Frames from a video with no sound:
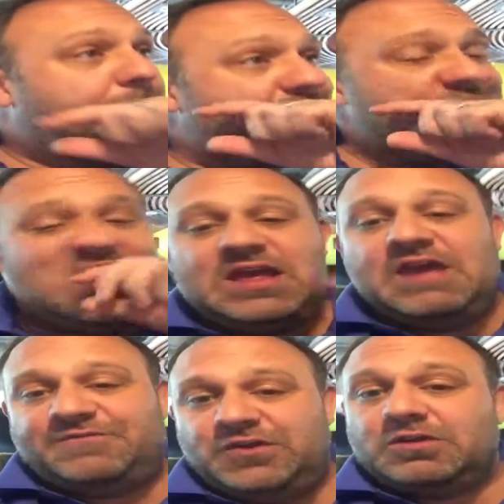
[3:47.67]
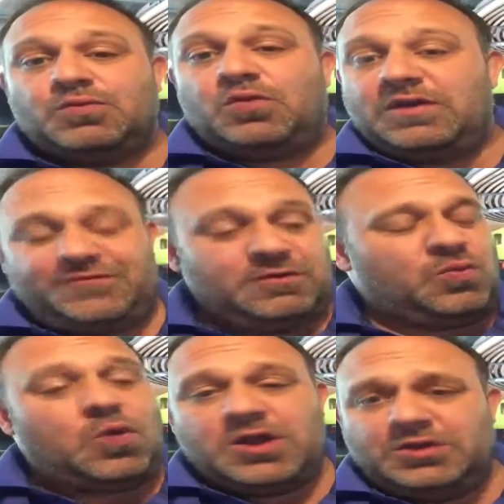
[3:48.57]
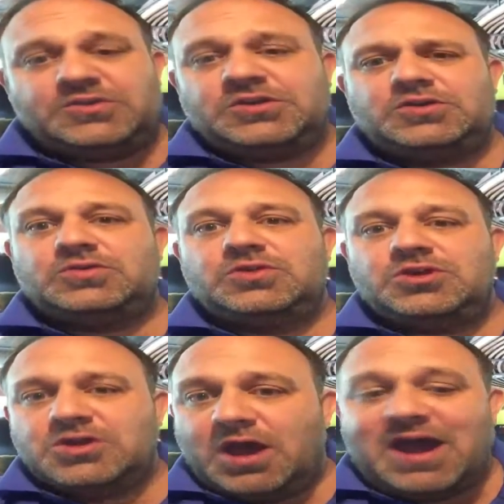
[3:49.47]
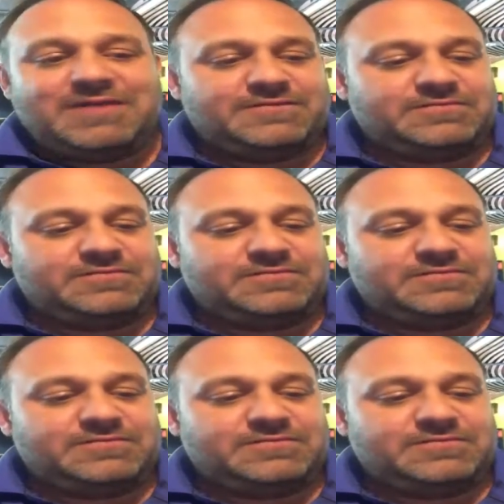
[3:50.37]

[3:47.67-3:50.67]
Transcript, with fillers: But if you're one or two not